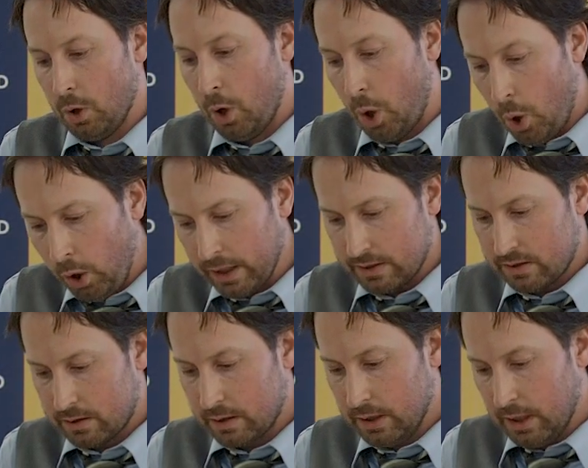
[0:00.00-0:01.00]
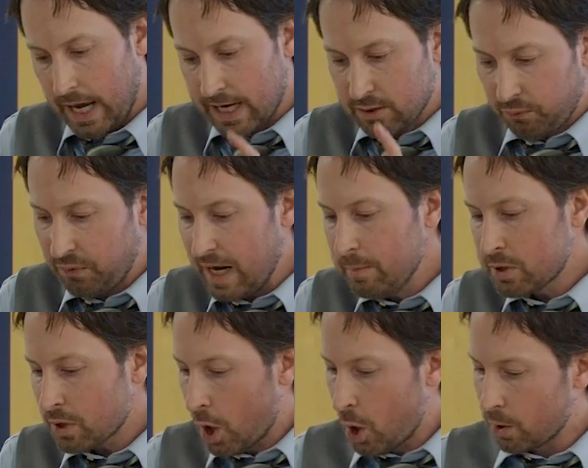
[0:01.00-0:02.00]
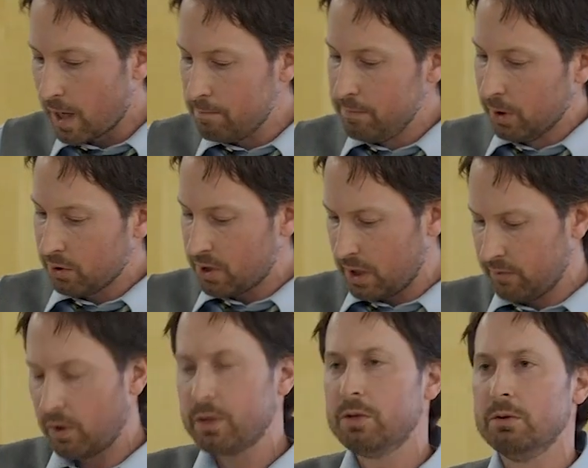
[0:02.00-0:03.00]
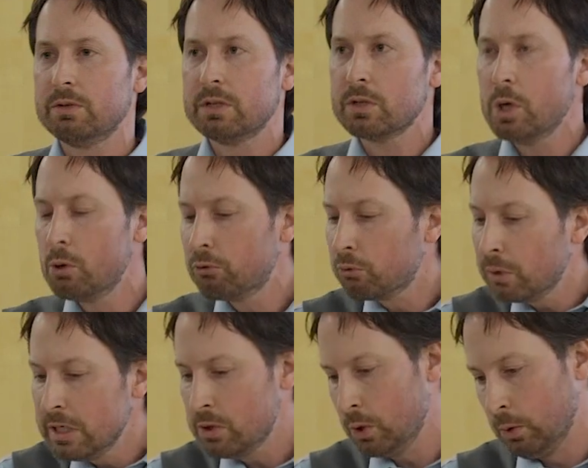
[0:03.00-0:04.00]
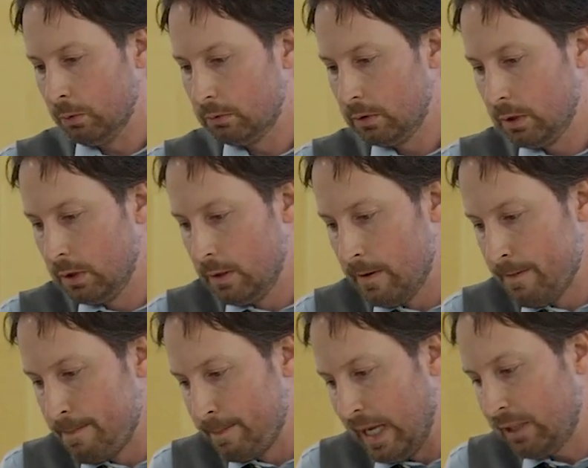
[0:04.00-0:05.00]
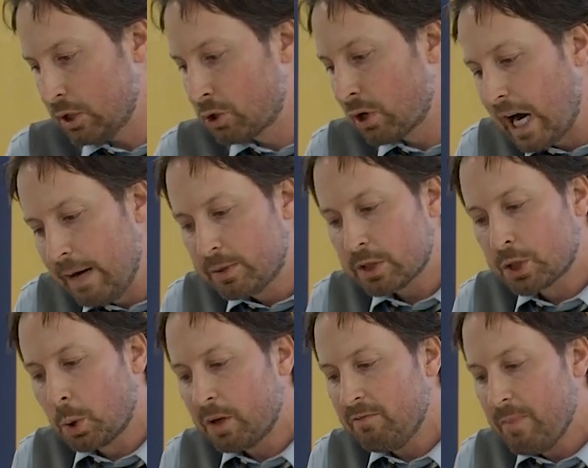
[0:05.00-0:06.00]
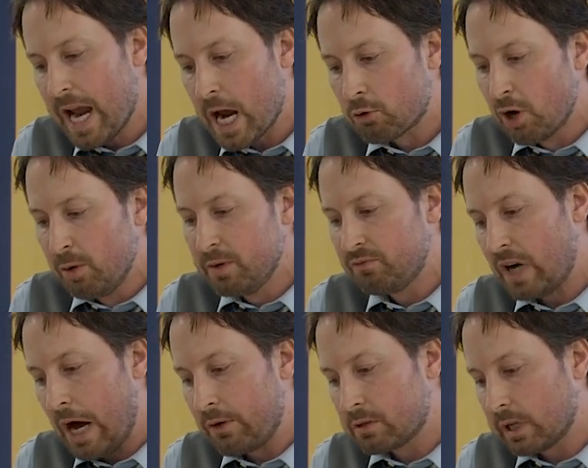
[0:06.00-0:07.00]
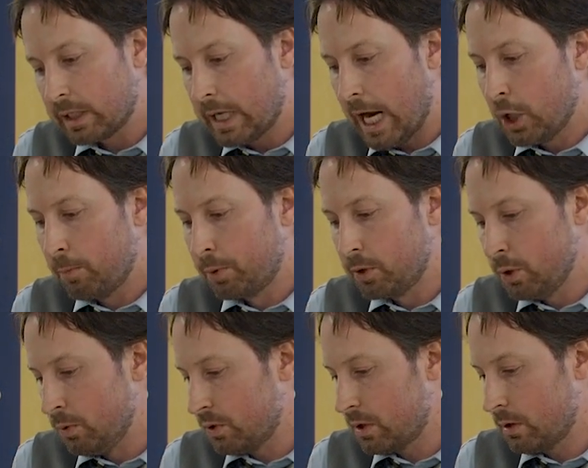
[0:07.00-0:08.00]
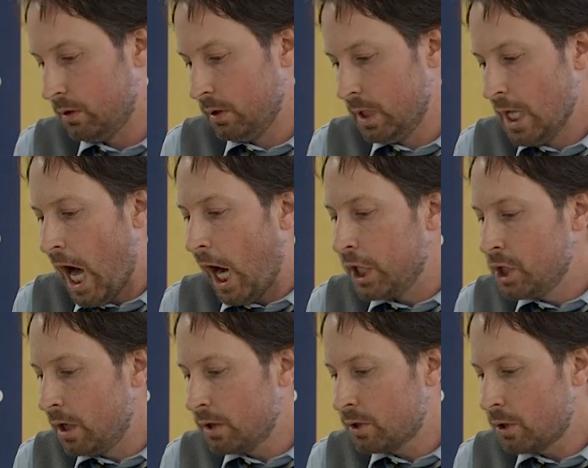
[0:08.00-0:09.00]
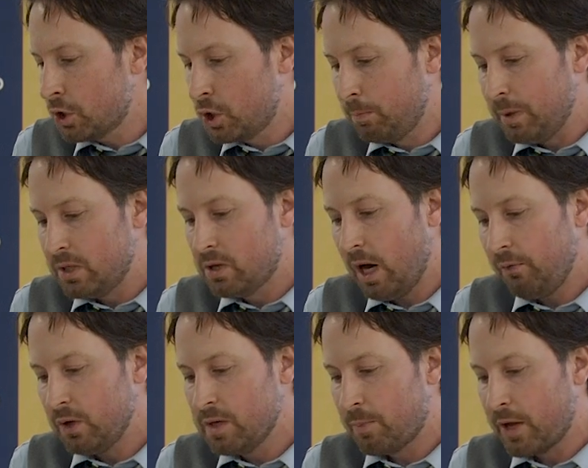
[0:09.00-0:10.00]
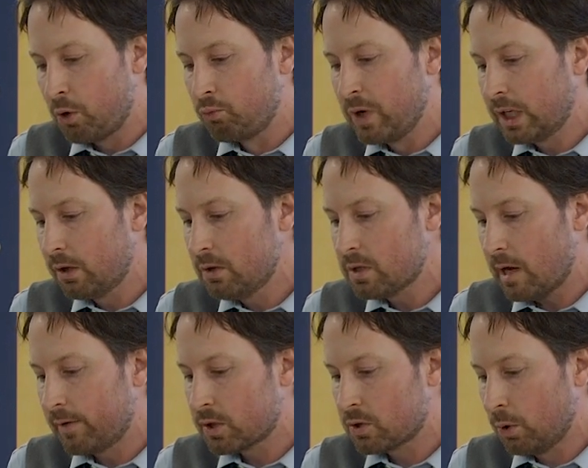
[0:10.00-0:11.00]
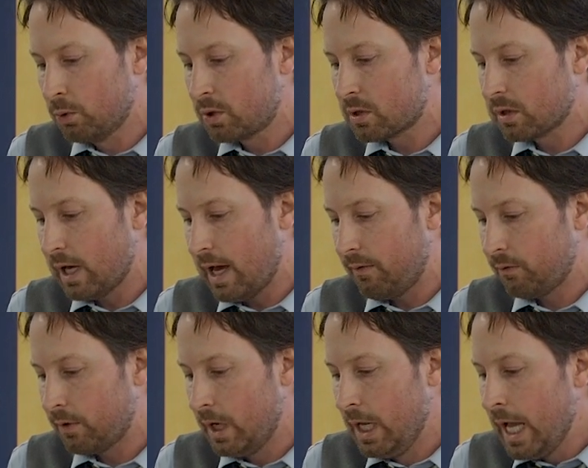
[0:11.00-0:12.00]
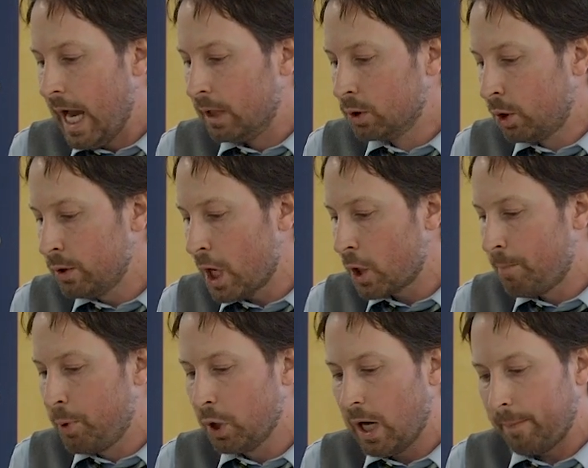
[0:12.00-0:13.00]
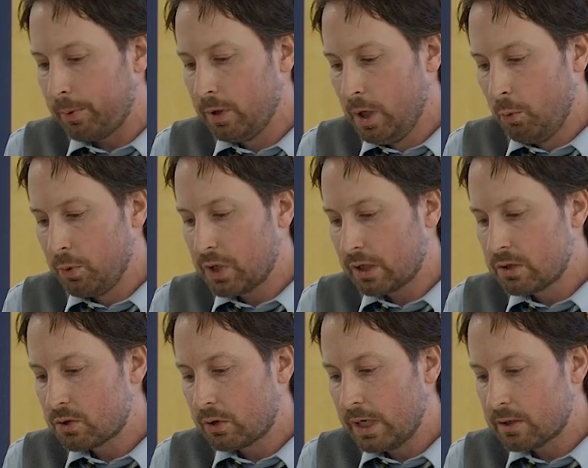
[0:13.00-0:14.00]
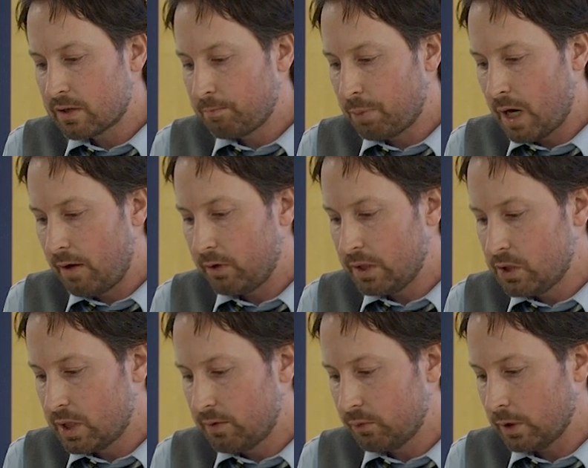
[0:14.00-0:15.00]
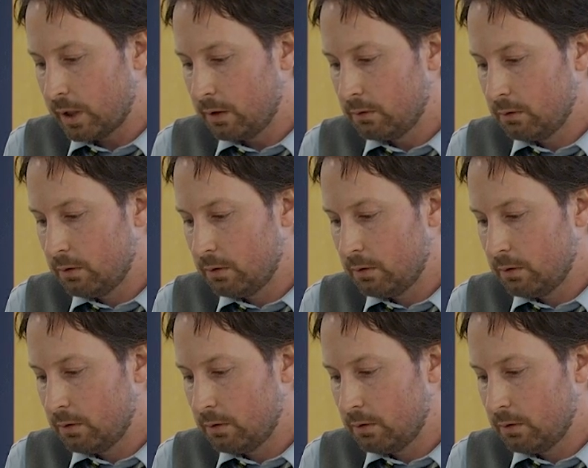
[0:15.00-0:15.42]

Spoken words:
Horace has a famous ode on military virtues. It's Ode 3:2. It describes the sort of man Roman fathers like Cato produced. A youngster should be toughened by the rigors of a soldier's life and learn how to put up with the constraints of poverty cheerfully.